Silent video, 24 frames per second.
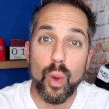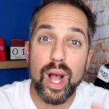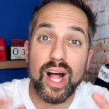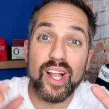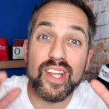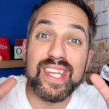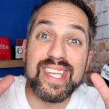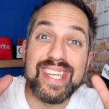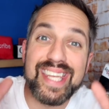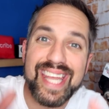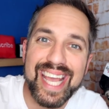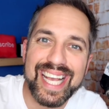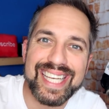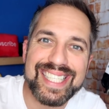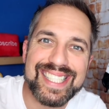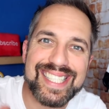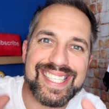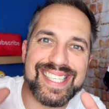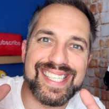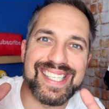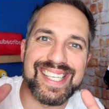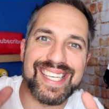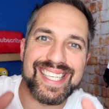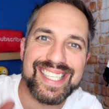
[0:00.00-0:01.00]
Well, Nick's
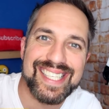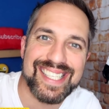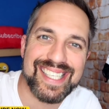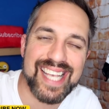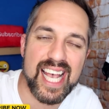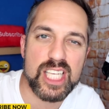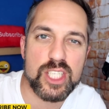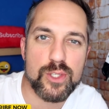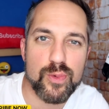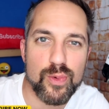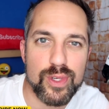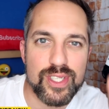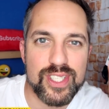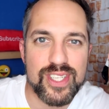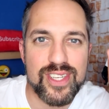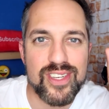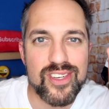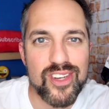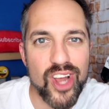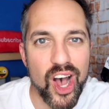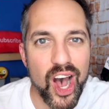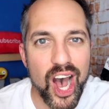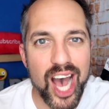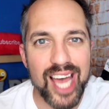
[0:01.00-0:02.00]
success was
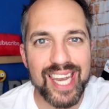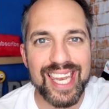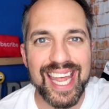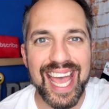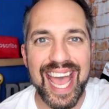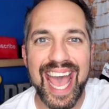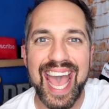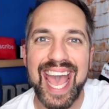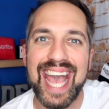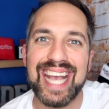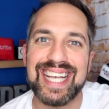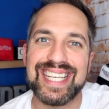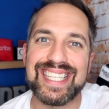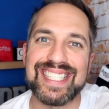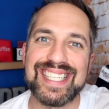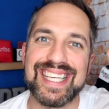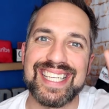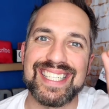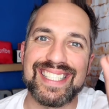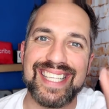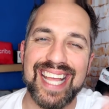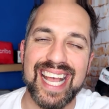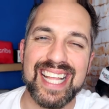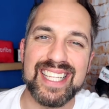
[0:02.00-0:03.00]
not
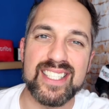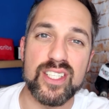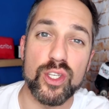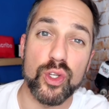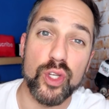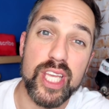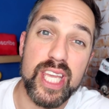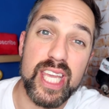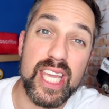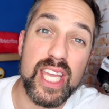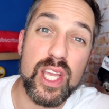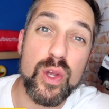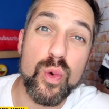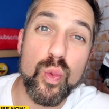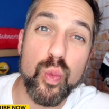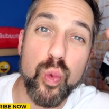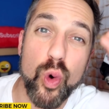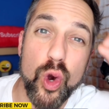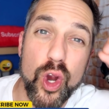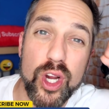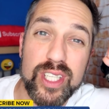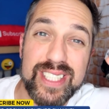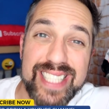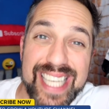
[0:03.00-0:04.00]
accidental. He
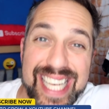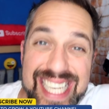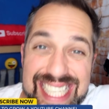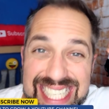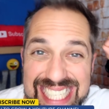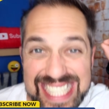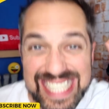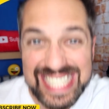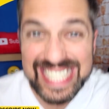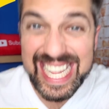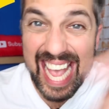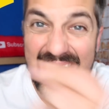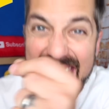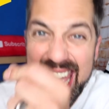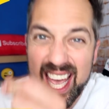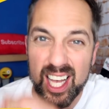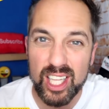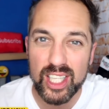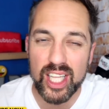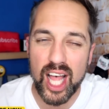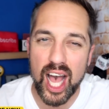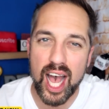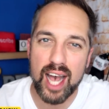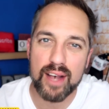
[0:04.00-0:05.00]
worked his
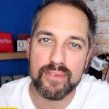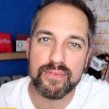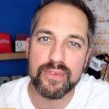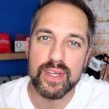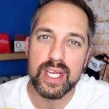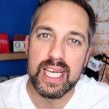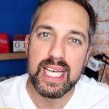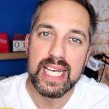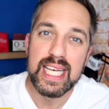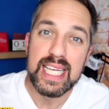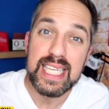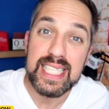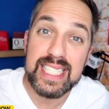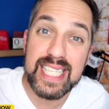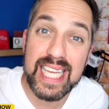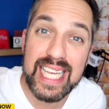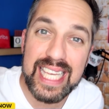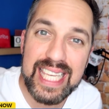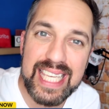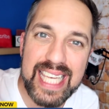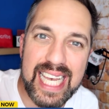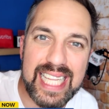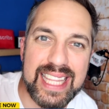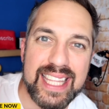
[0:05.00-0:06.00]
tail off to
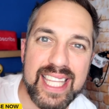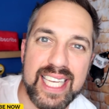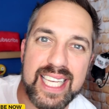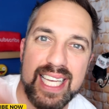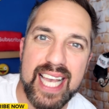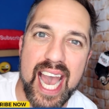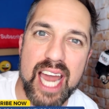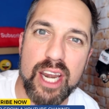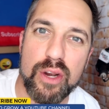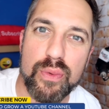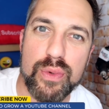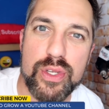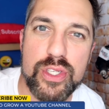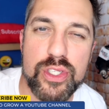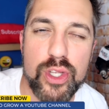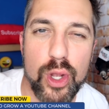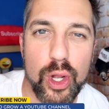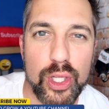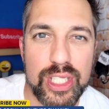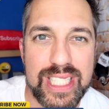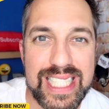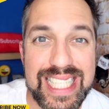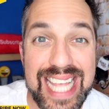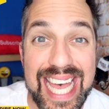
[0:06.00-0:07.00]
get the kind of
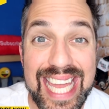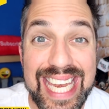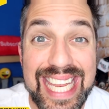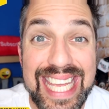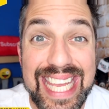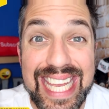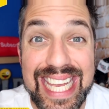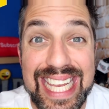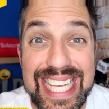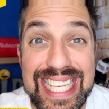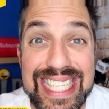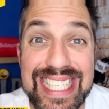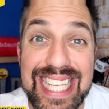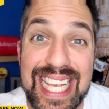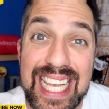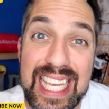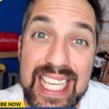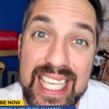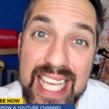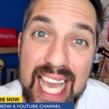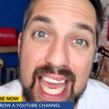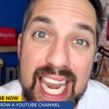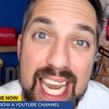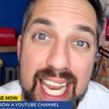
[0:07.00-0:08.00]
results that he's
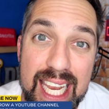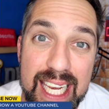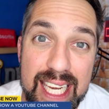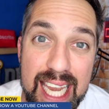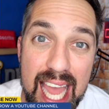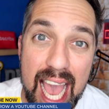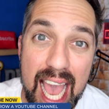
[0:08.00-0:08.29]
getting